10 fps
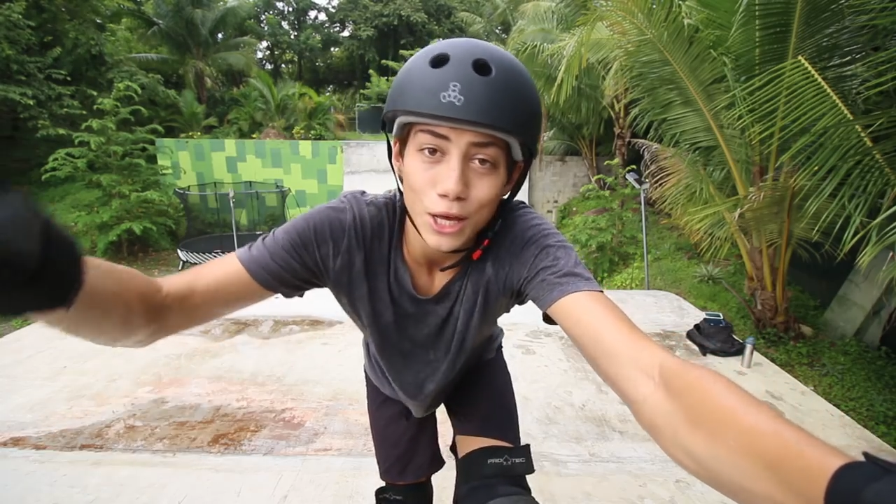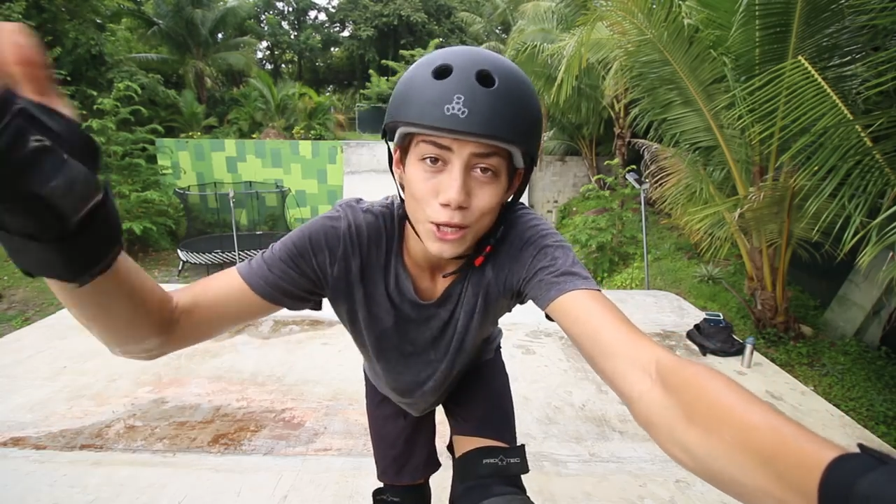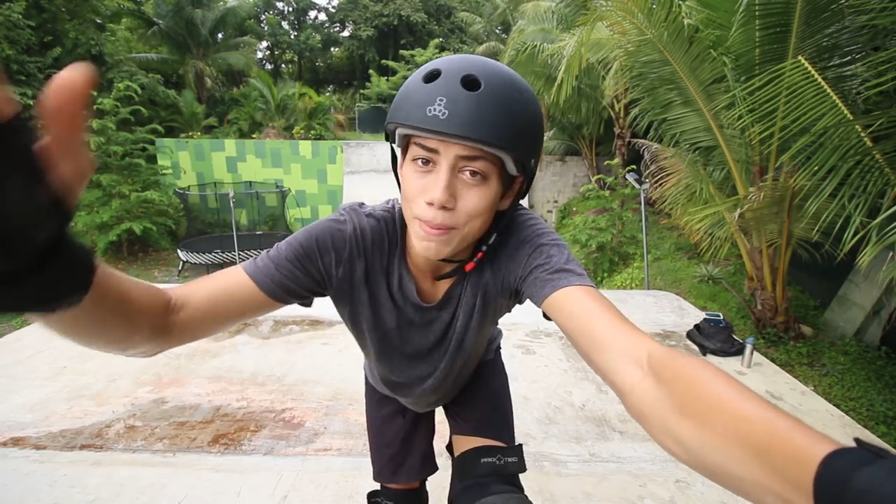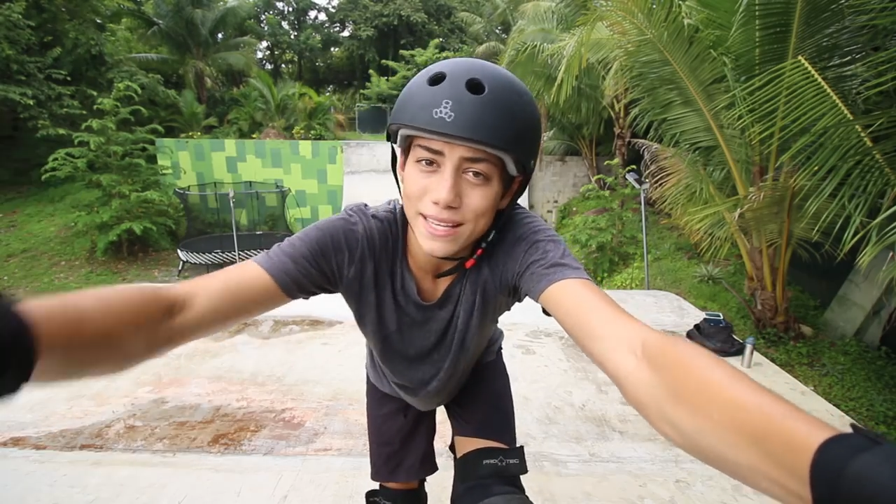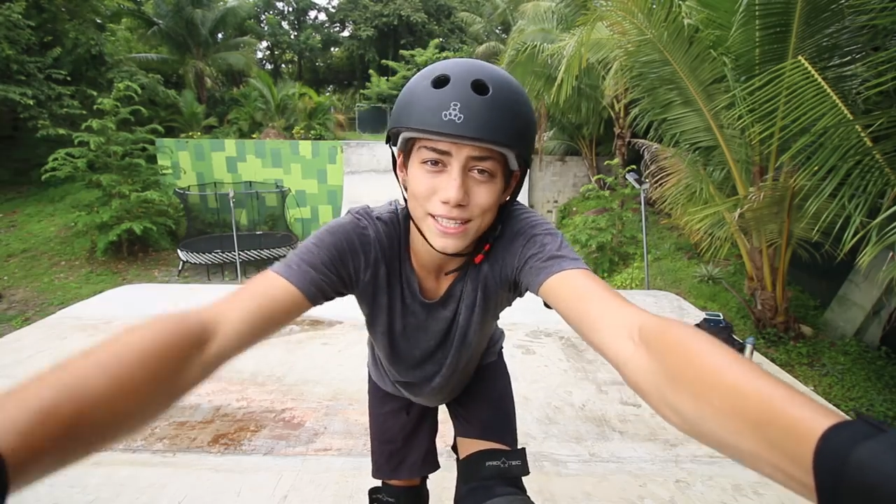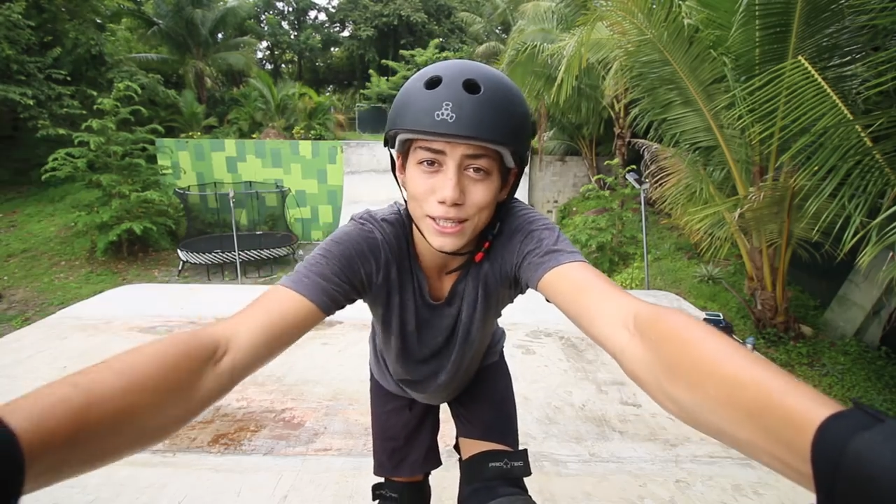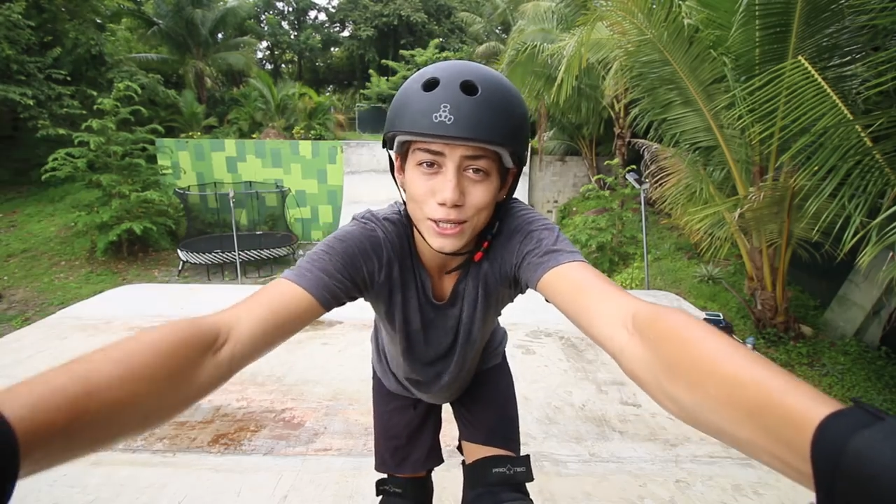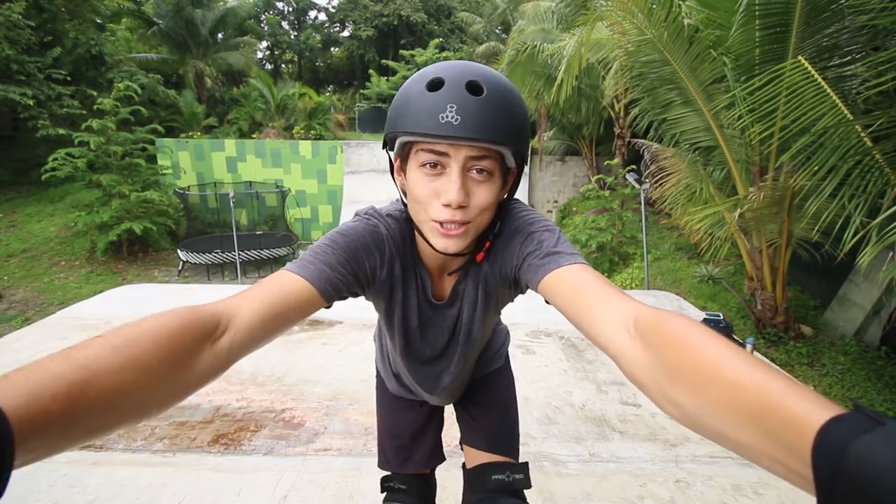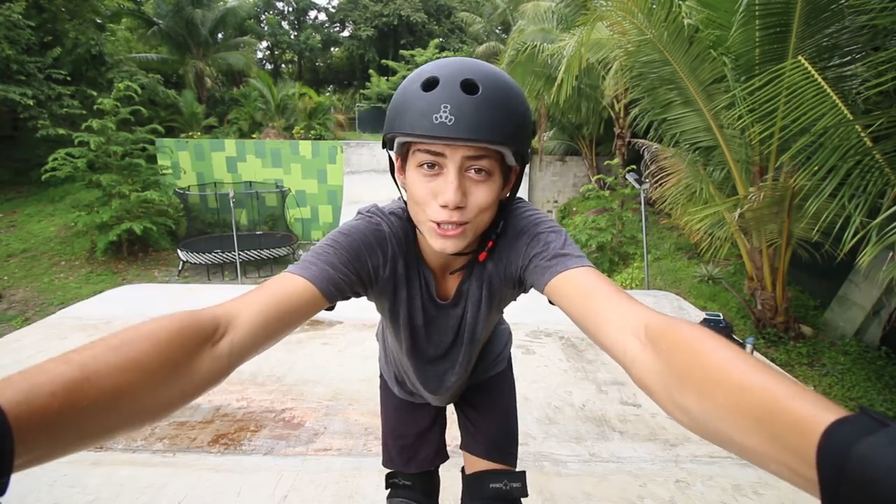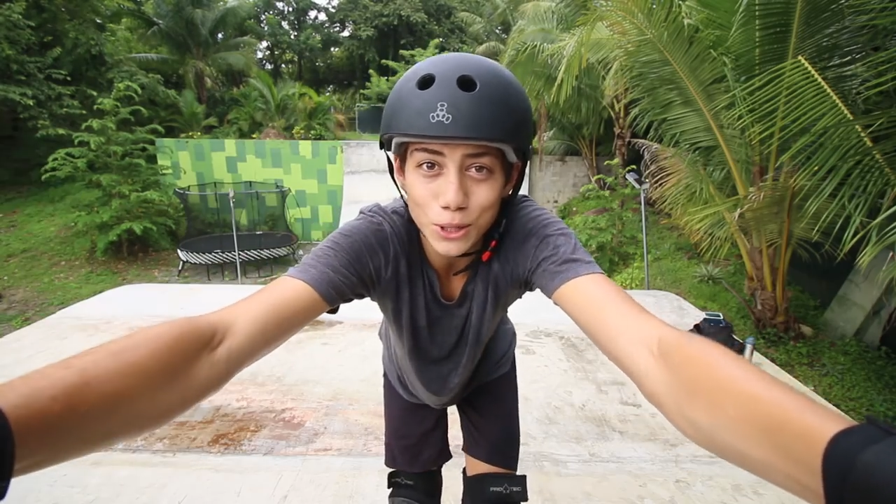You basically
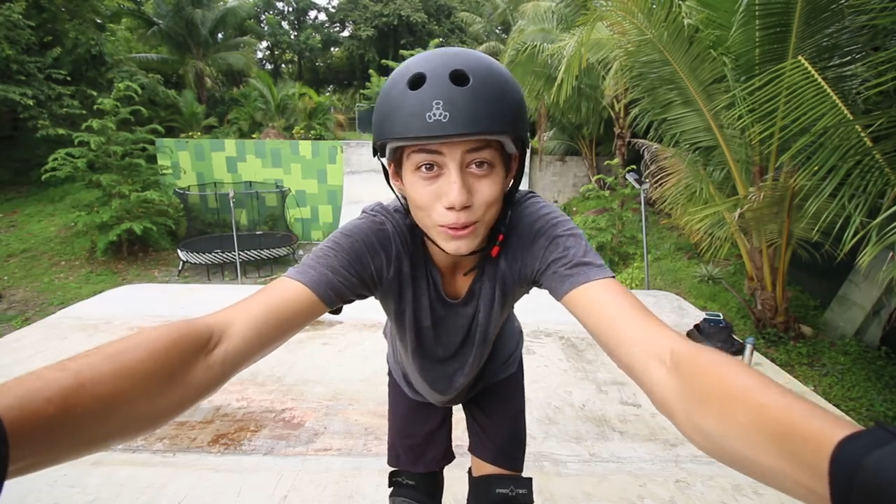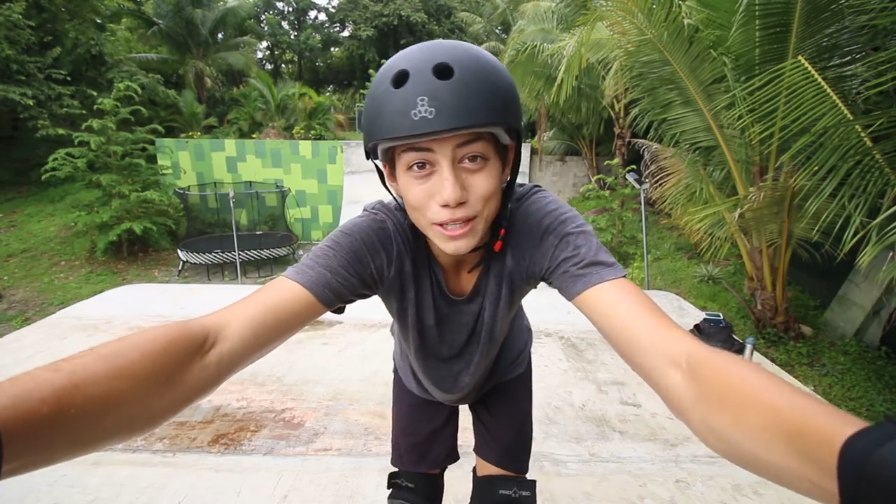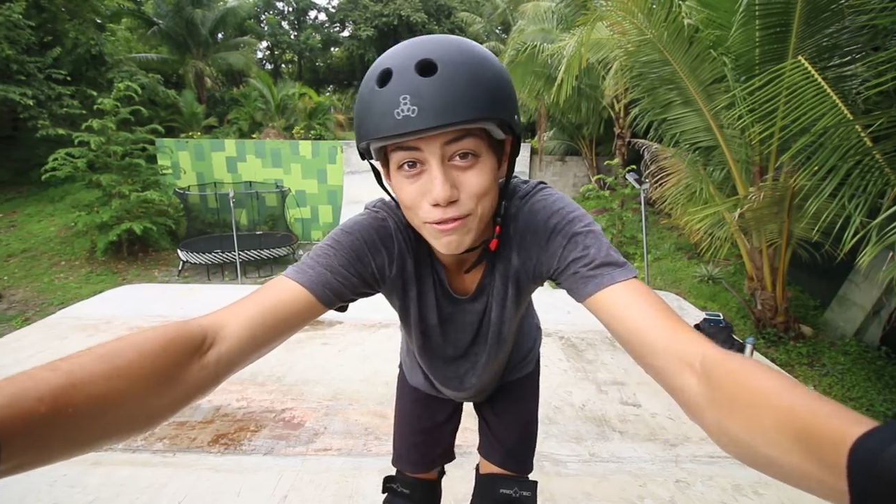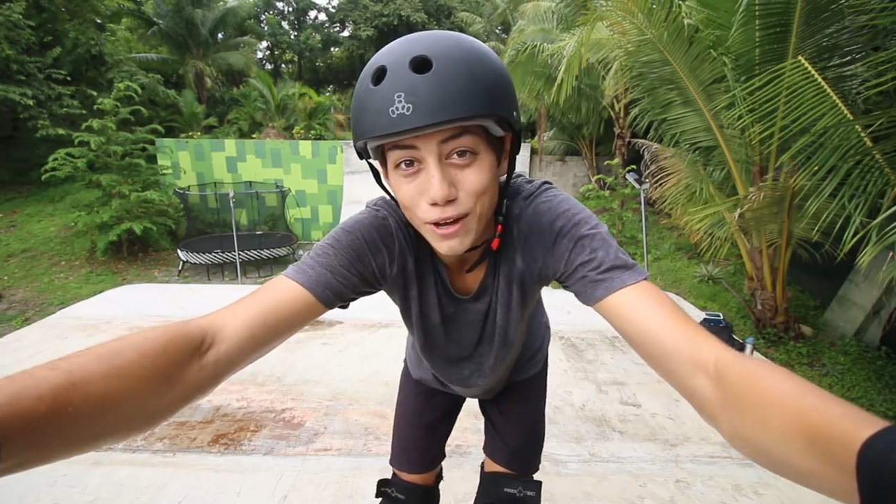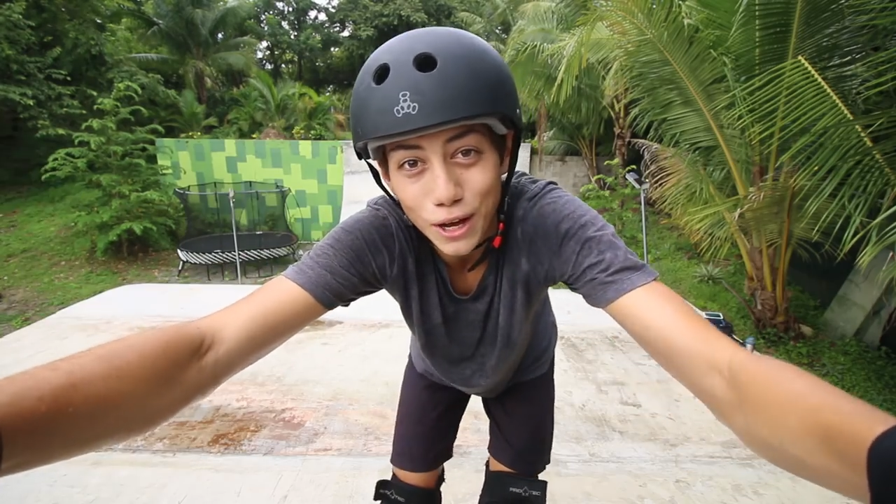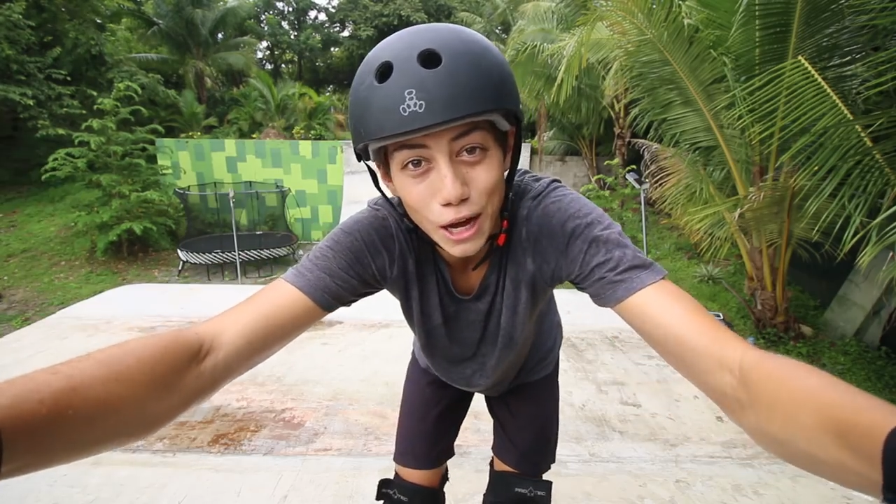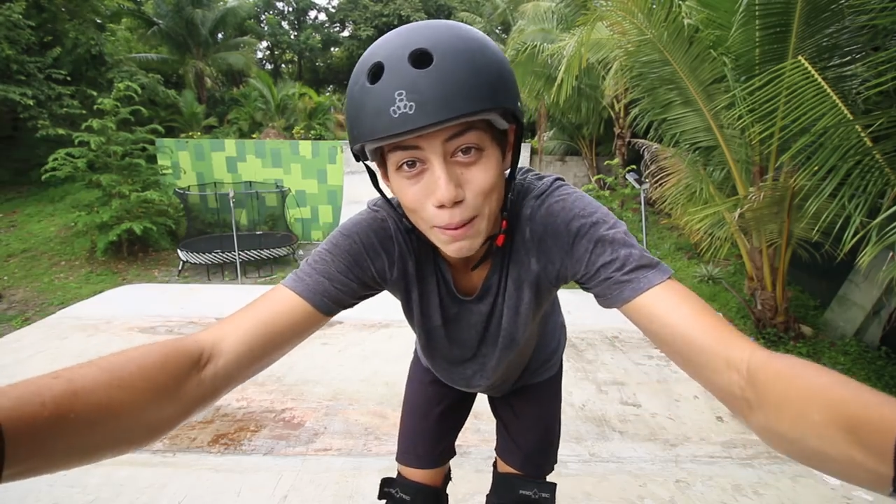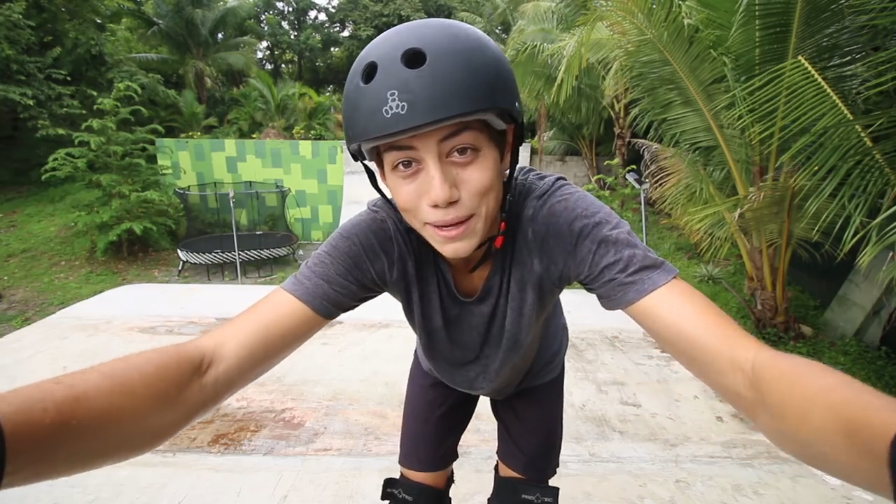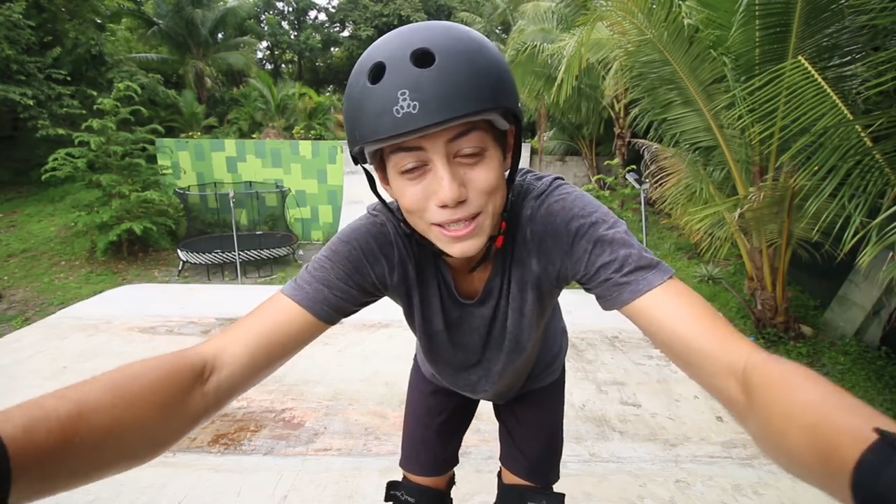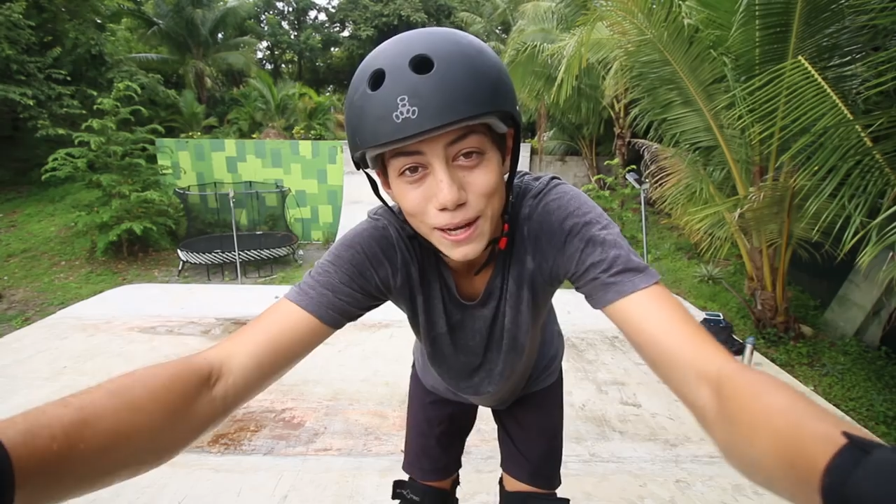could just go leave a
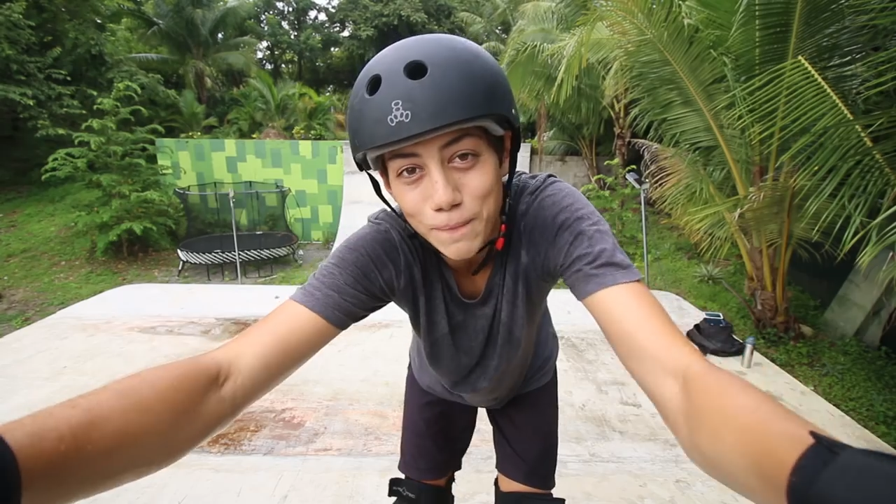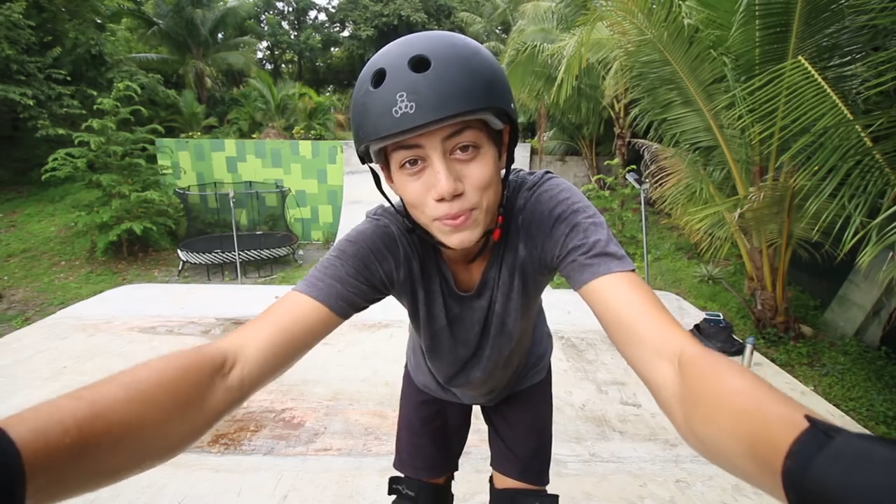comment,